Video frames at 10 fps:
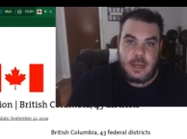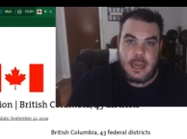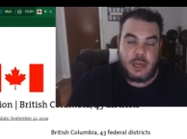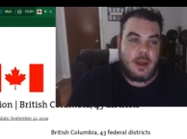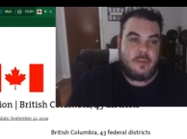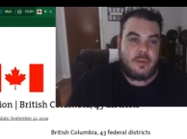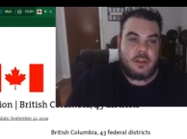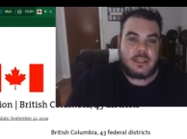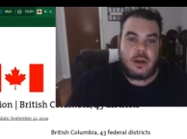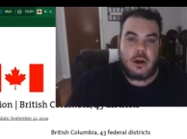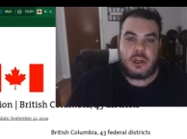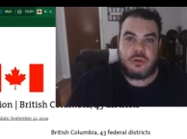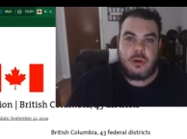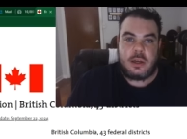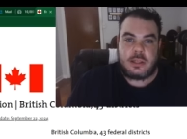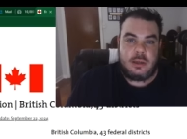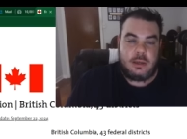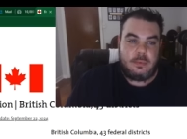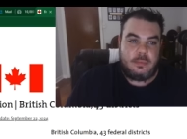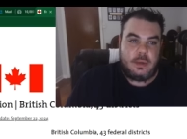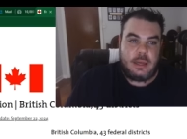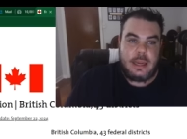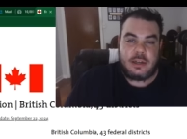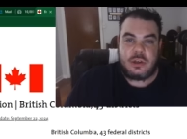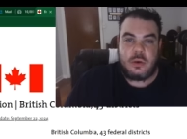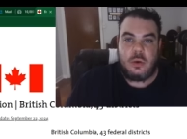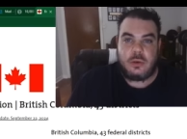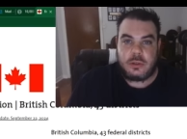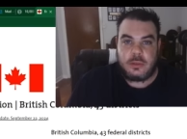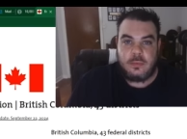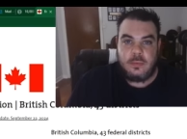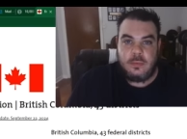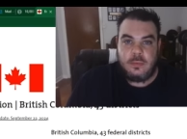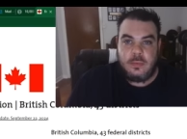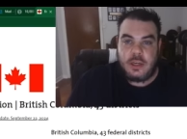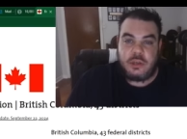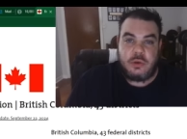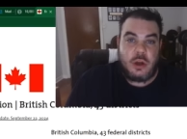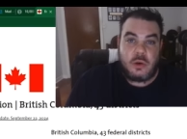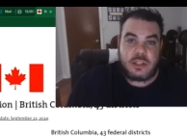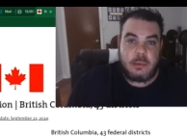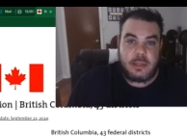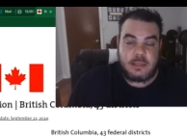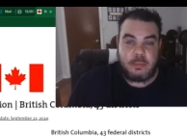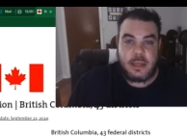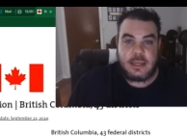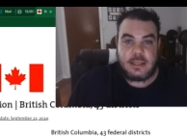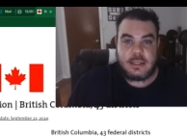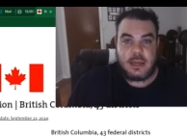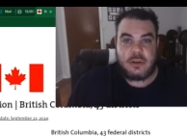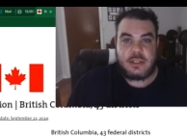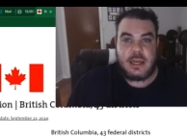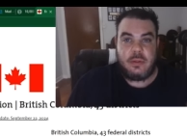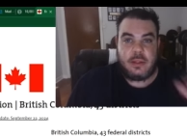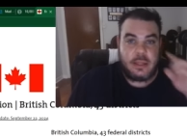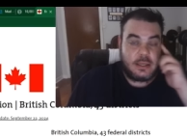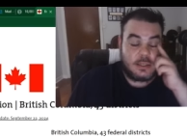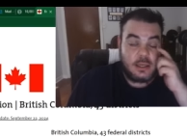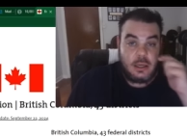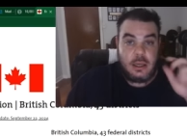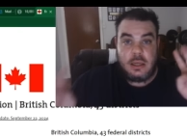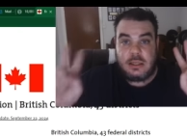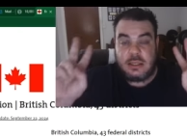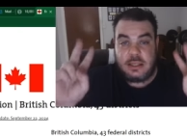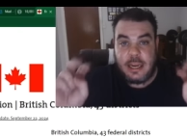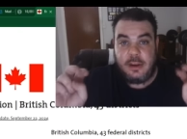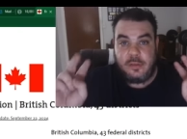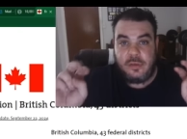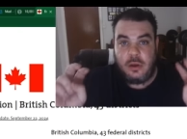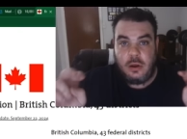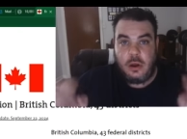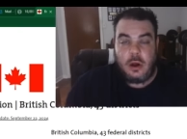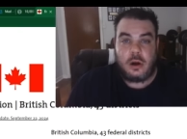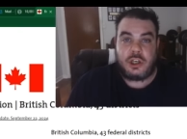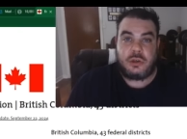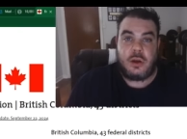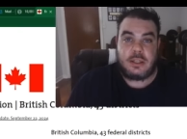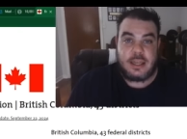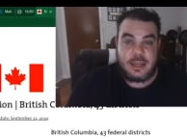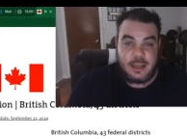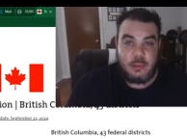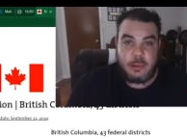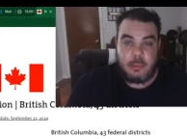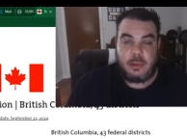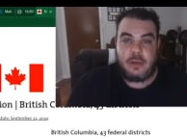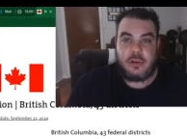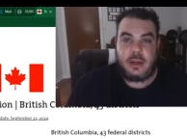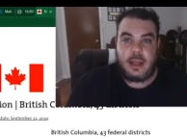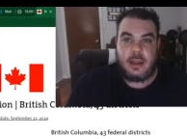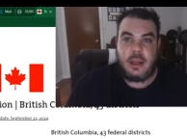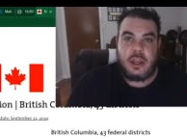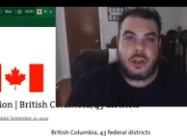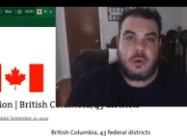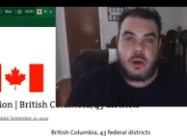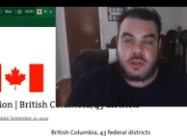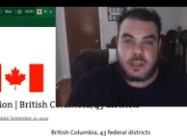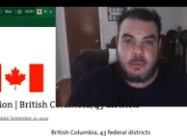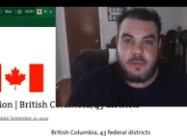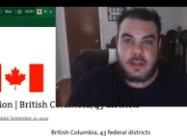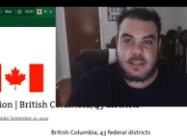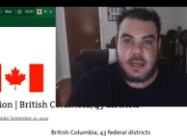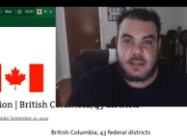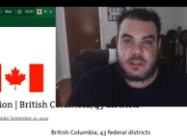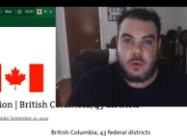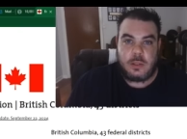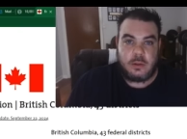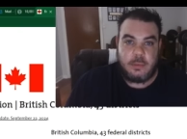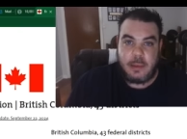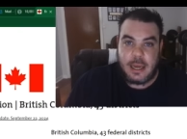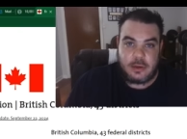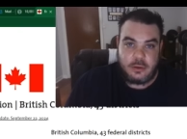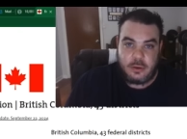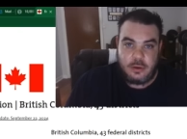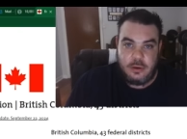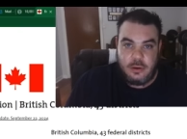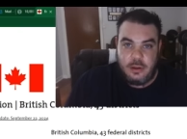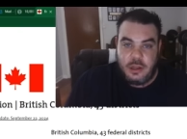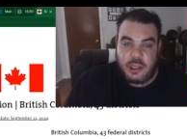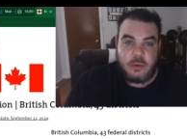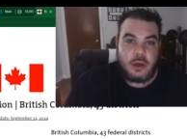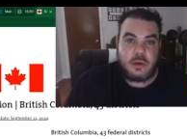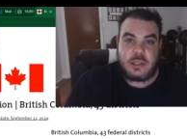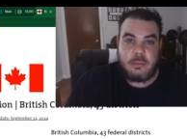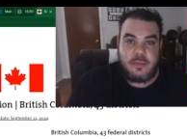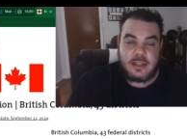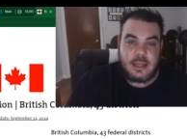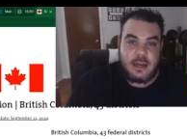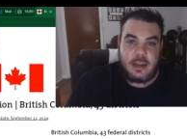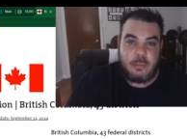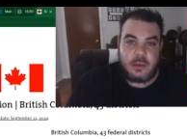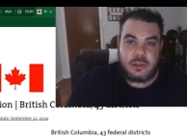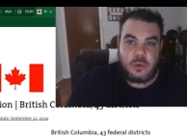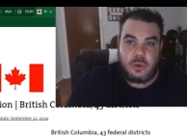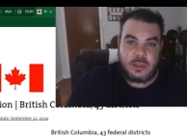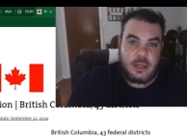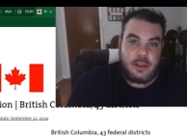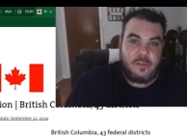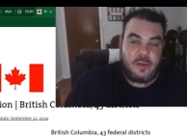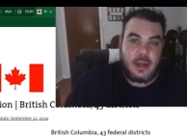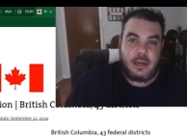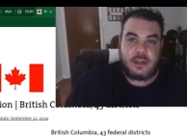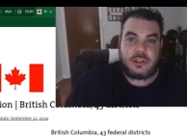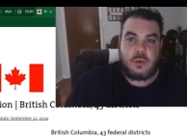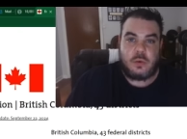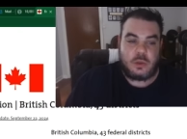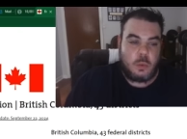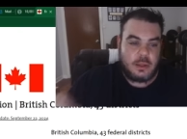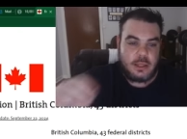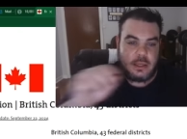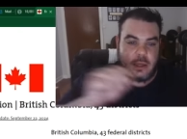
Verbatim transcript: and you have these hard drugs in schools because you know some of these places that are selling these safe hard drugs that kill people every day you know some of it's getting sold out the back door you know some of it's ending up in schools and they find it in schools with the